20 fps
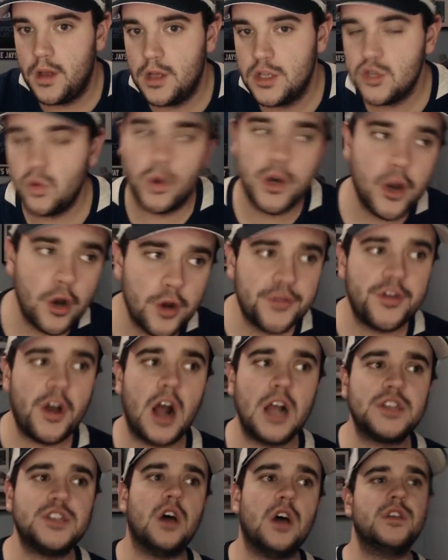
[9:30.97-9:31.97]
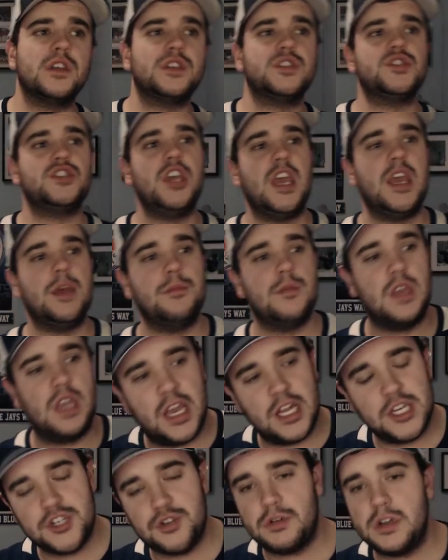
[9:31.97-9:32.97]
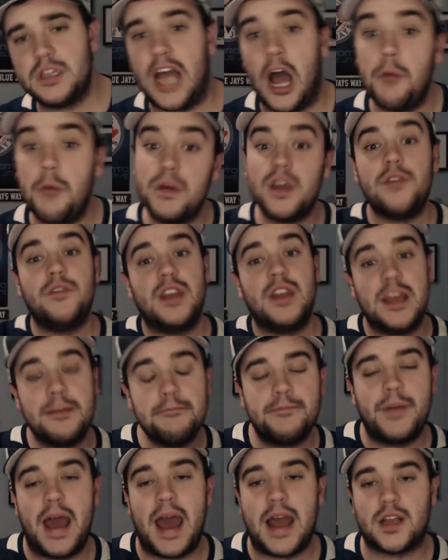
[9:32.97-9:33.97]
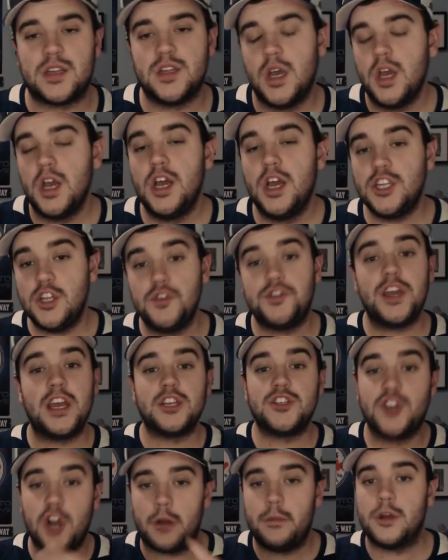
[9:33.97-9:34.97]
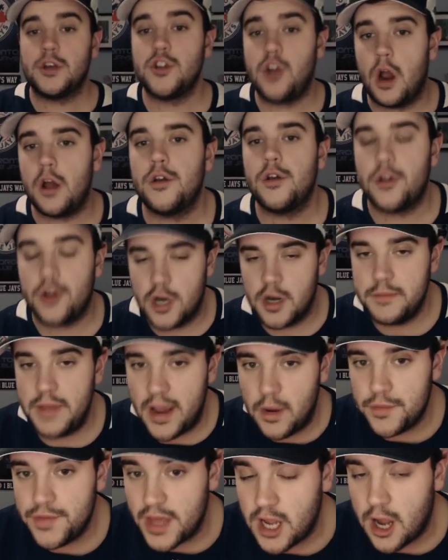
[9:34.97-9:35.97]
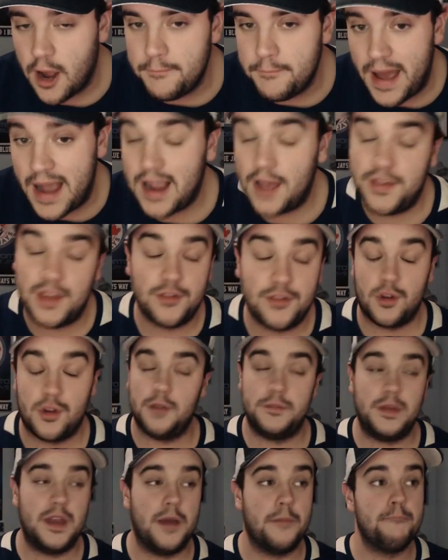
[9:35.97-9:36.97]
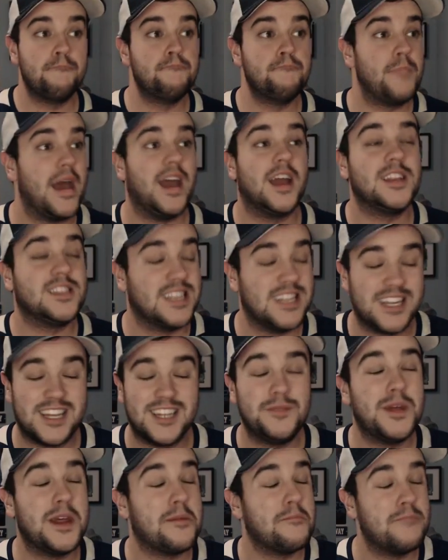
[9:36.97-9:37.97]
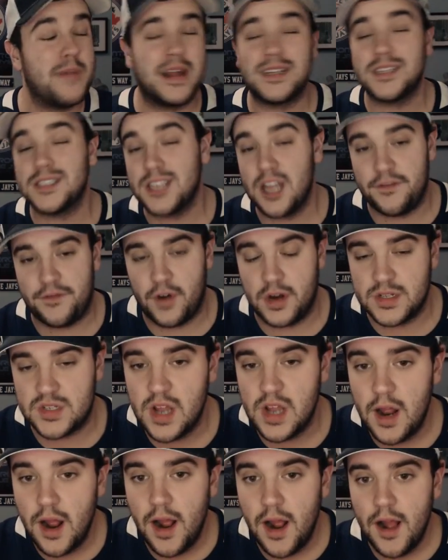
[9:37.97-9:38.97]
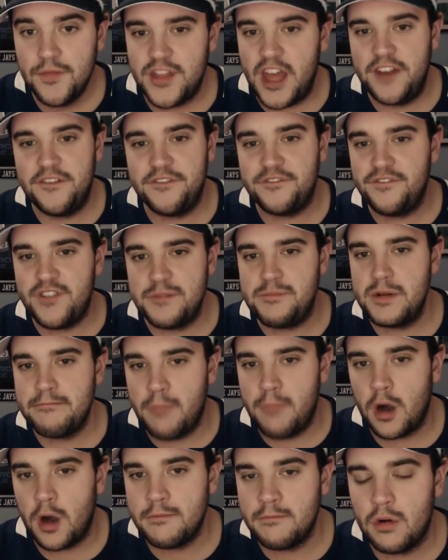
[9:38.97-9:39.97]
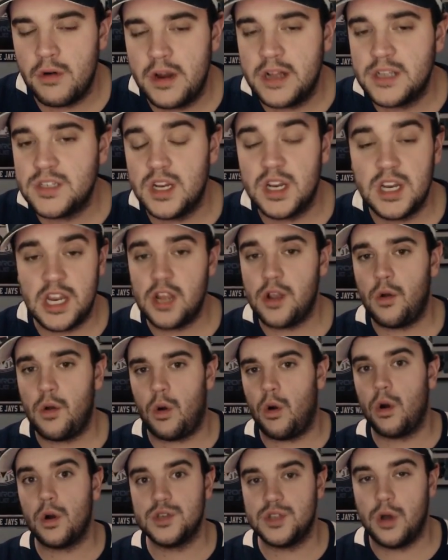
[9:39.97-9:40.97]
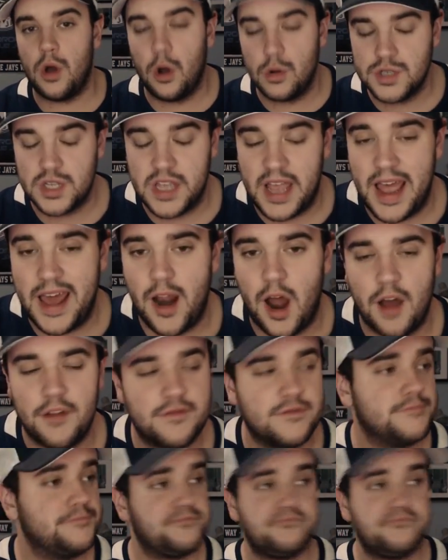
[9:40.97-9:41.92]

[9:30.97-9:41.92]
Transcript: So what are your thoughts on this team, the injuries? How big of an impact do you think Dermott and Gardiner are going to make when they come back? I think they're going to be a it's going to be an immense difference than flipping Martin Marincin and Igor Ozhiganov.